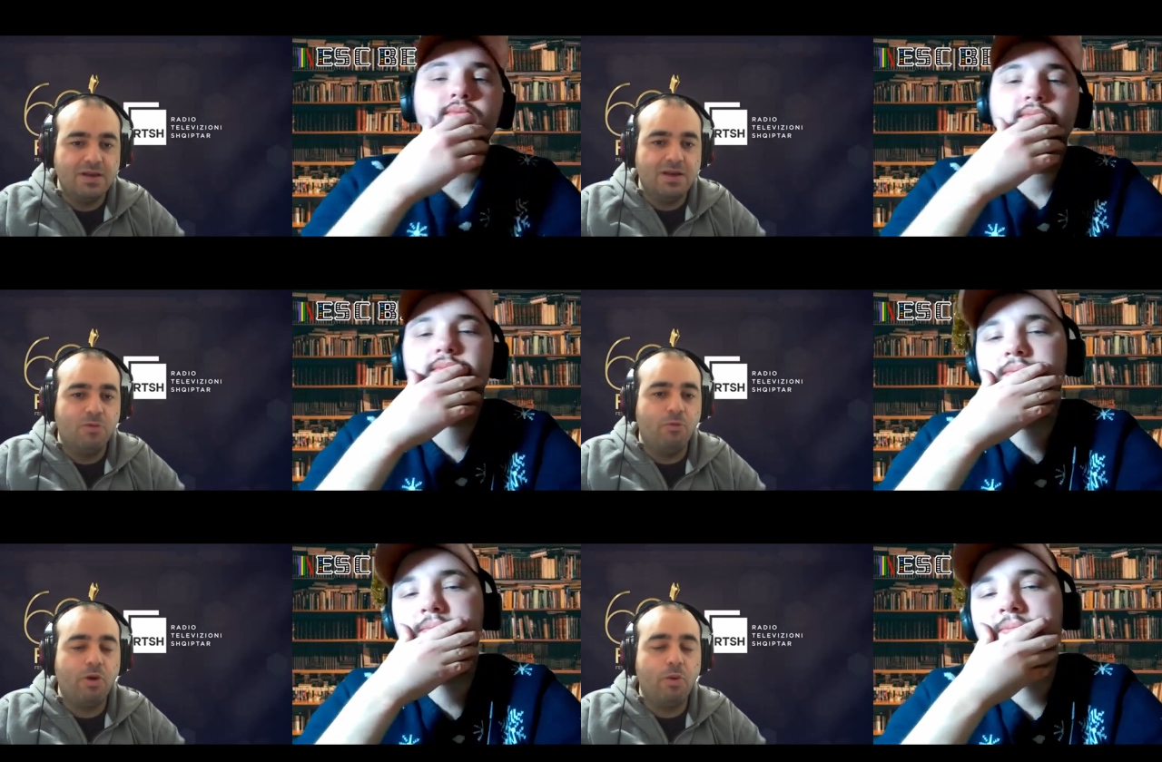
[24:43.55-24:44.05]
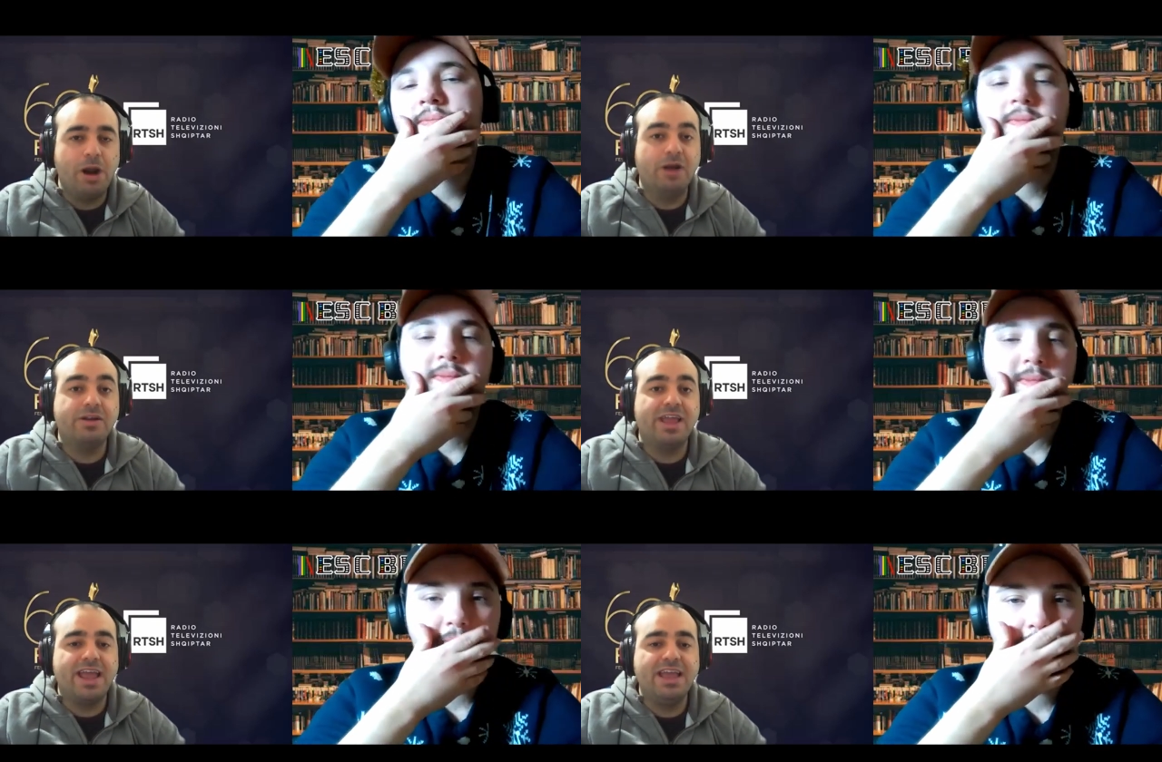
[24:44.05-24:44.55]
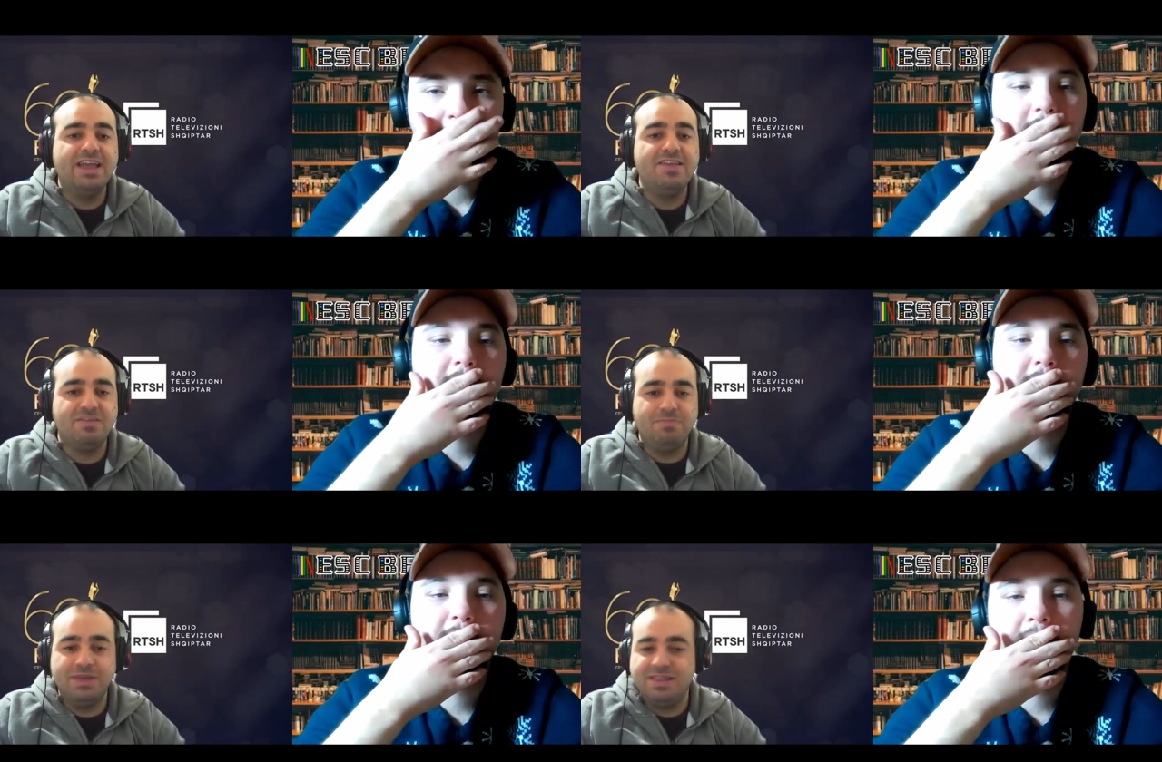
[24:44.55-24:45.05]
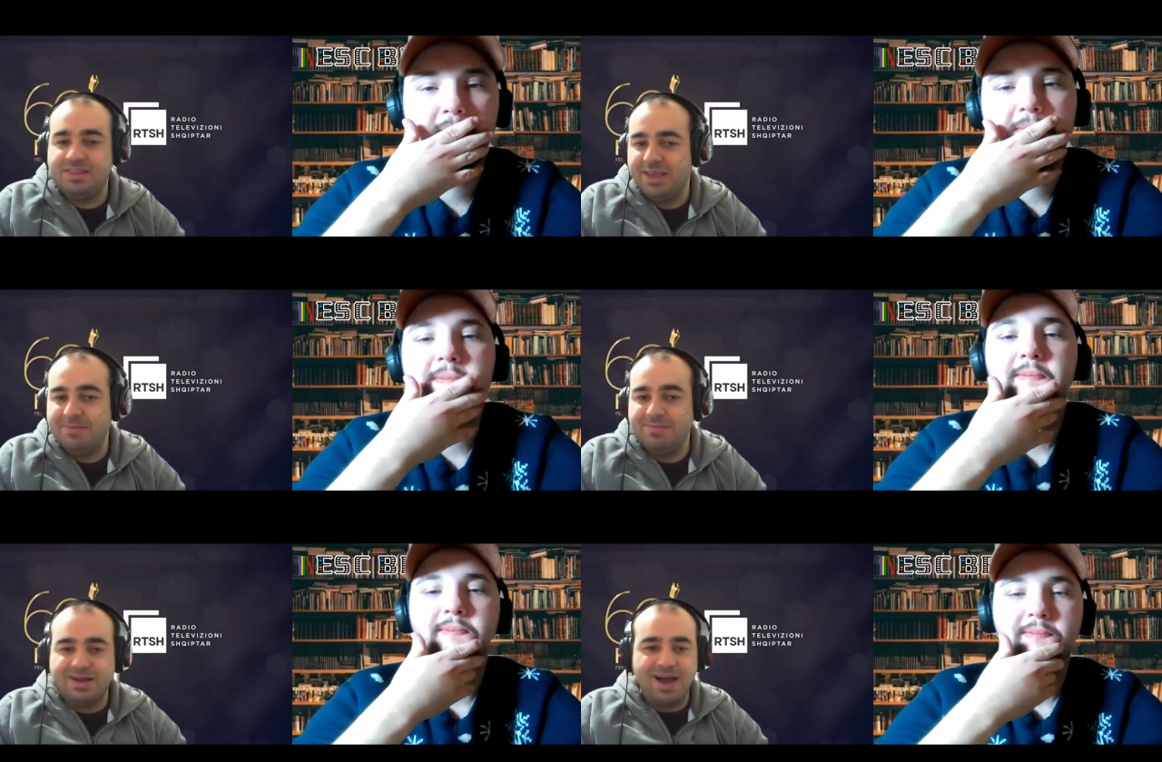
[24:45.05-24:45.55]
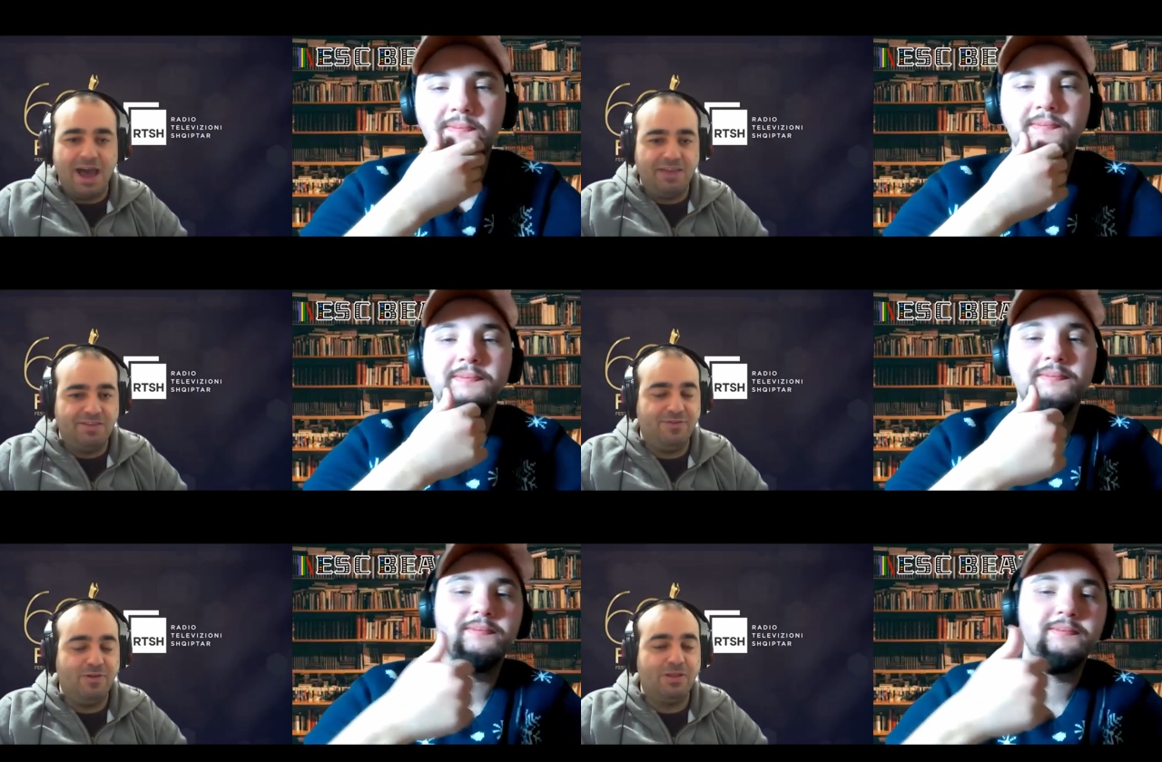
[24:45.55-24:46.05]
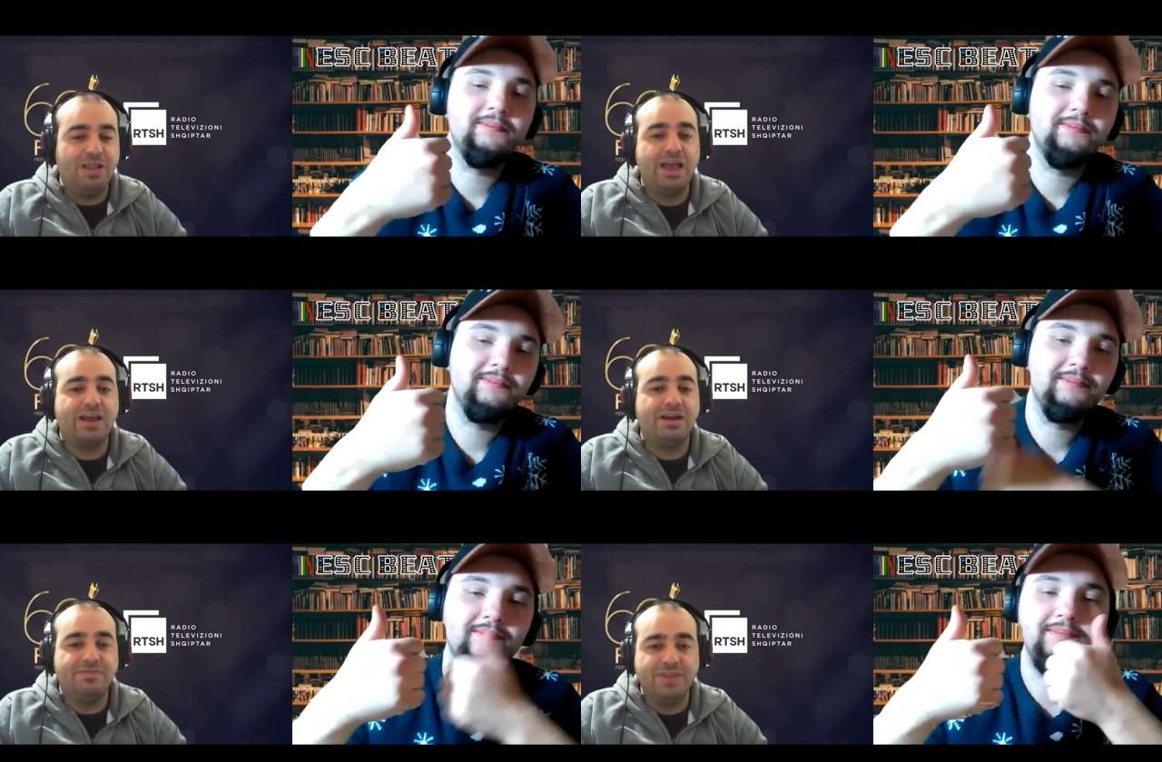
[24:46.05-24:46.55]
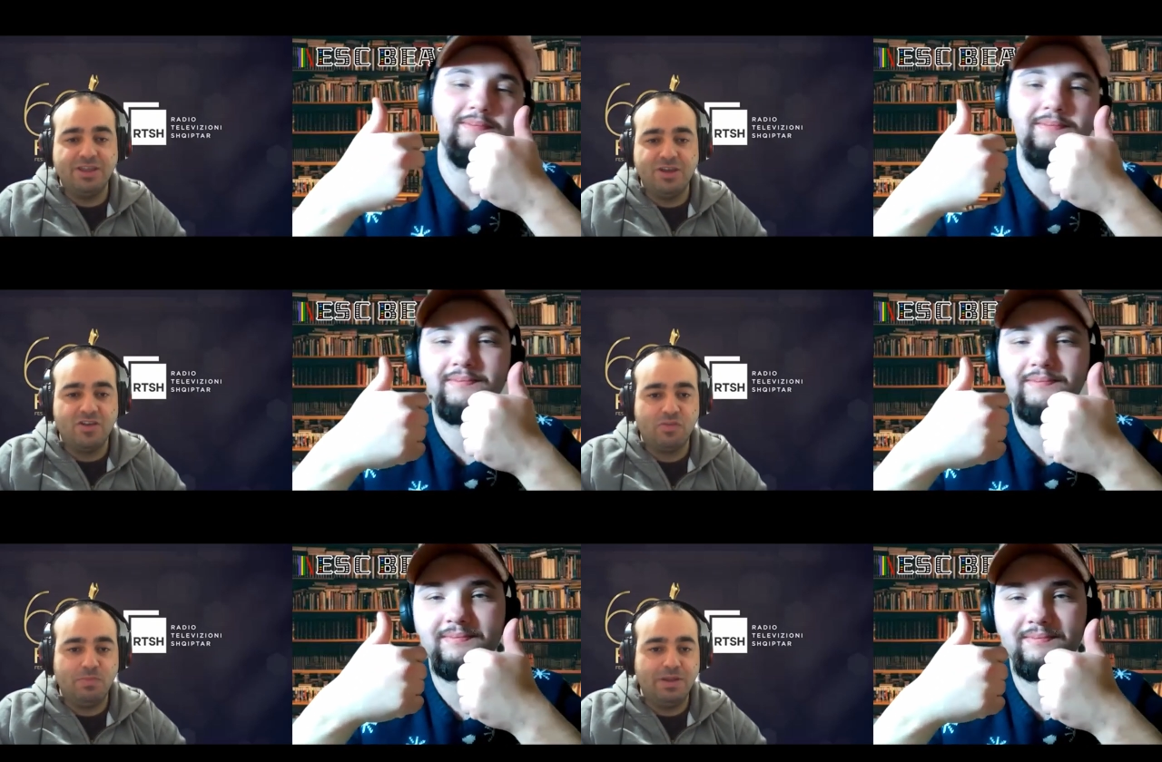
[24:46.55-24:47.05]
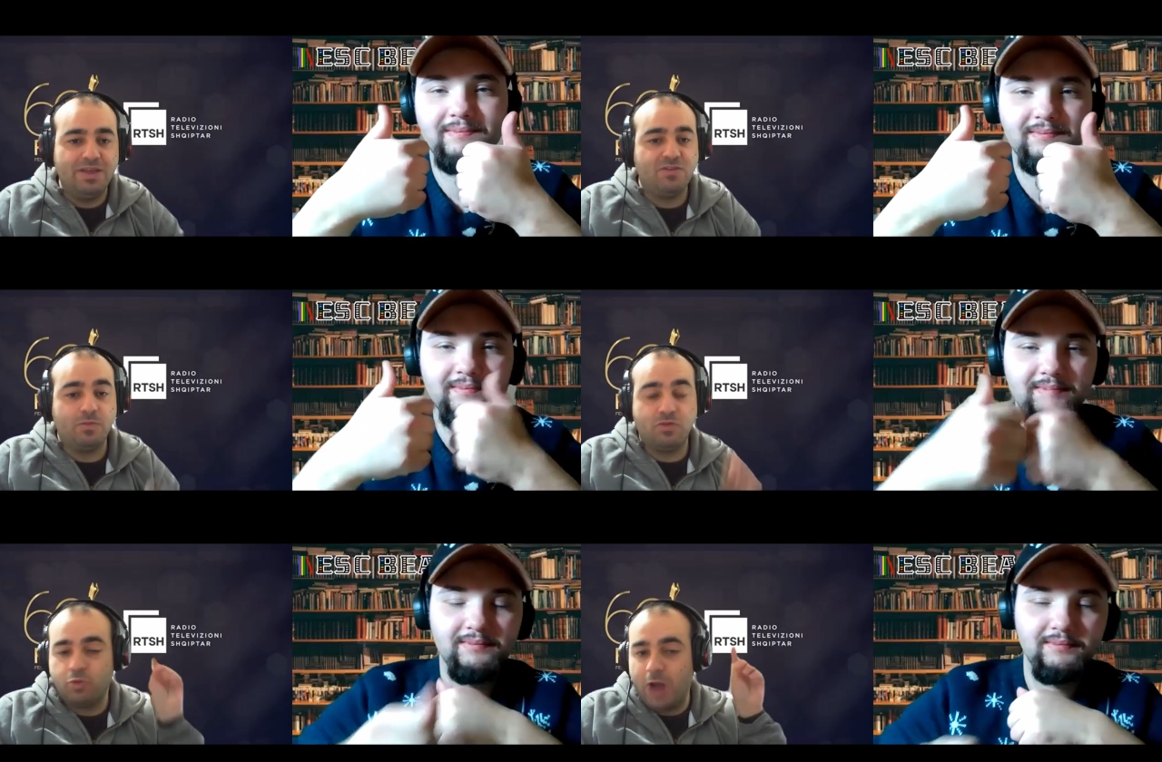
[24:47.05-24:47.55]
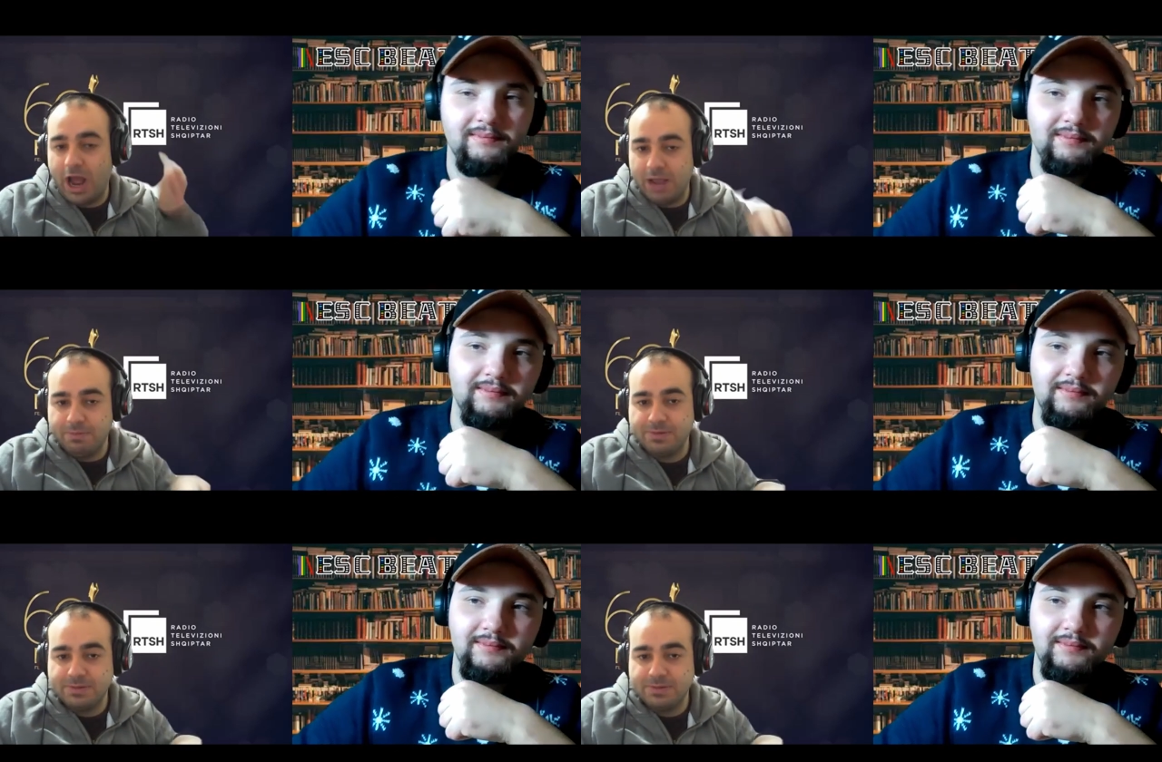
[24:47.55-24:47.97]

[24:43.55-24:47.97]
Speaker 1: We were the ESC team. Guys, if you like our videos, please subscribe.